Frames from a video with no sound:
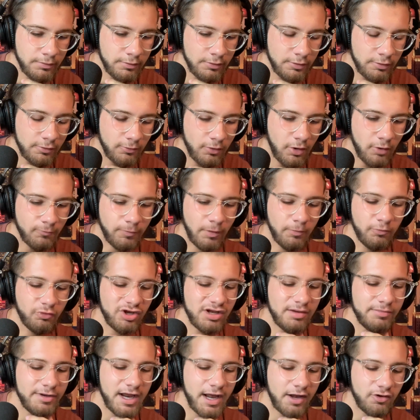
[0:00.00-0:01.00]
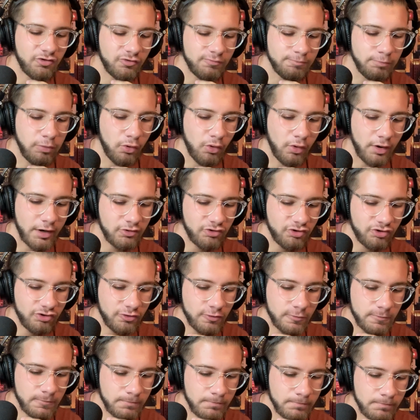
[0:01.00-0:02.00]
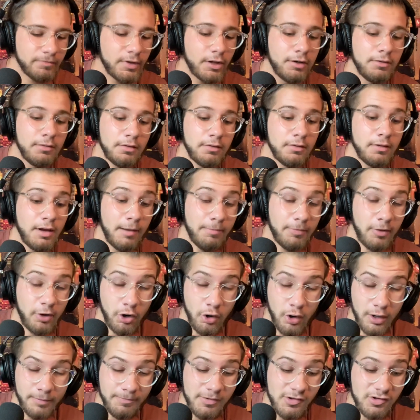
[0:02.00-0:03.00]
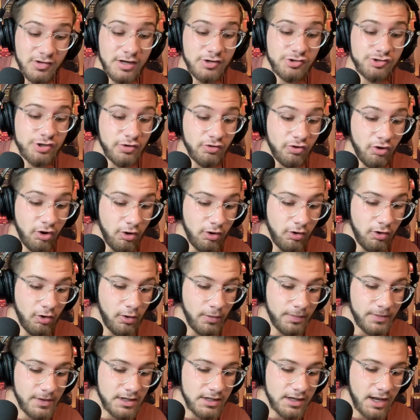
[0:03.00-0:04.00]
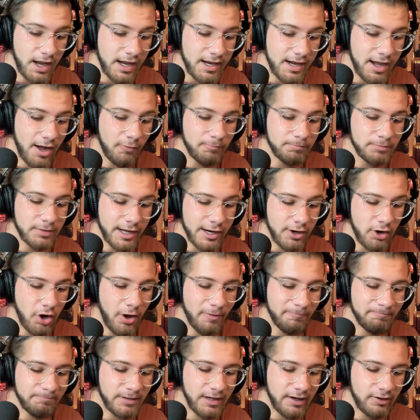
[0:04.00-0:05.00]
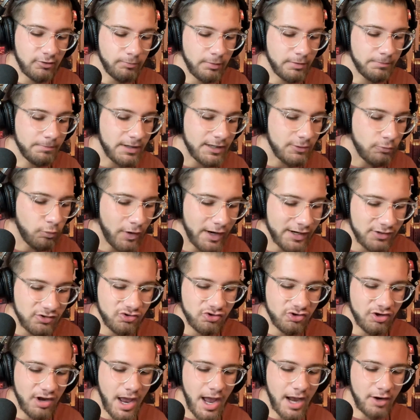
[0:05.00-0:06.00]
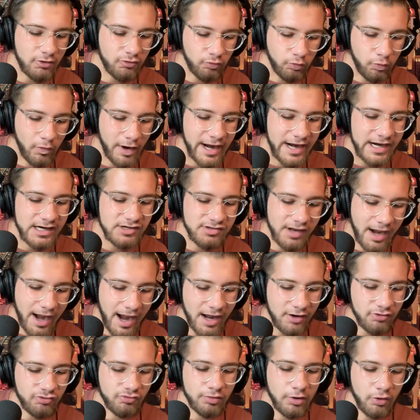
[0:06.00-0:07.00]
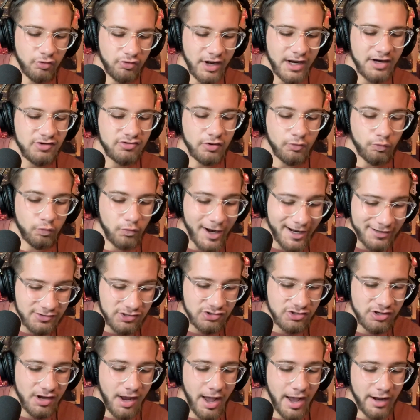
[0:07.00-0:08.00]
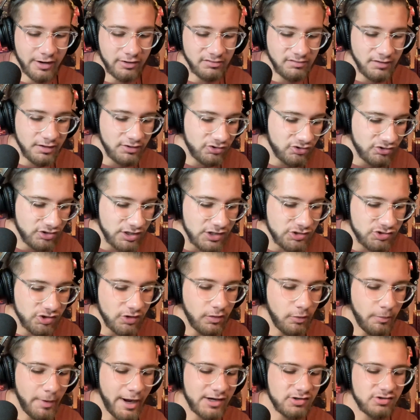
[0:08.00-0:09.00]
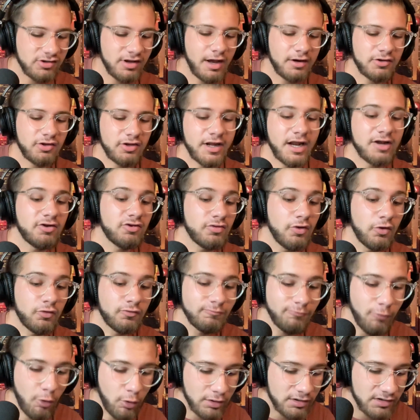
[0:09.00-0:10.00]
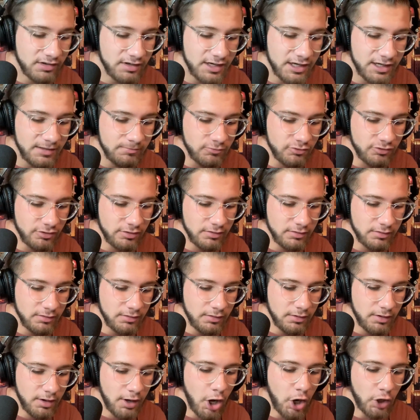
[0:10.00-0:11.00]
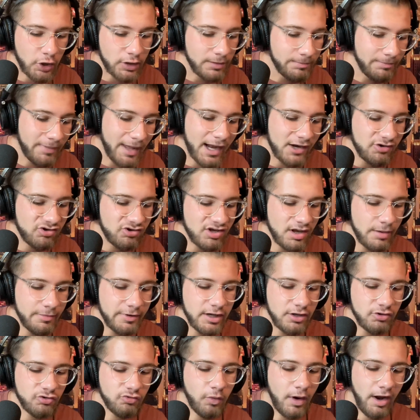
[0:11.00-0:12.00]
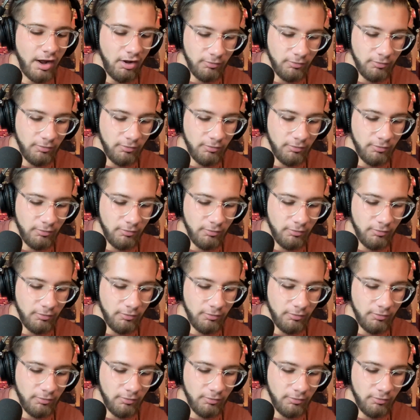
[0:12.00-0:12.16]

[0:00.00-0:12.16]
Quote from CBS Sports. The current positions hold the AL playoff field with the White Sox, Rays, Astros, A's, and Red Sox. This season, the White Sox against those four teams are combined 7-12.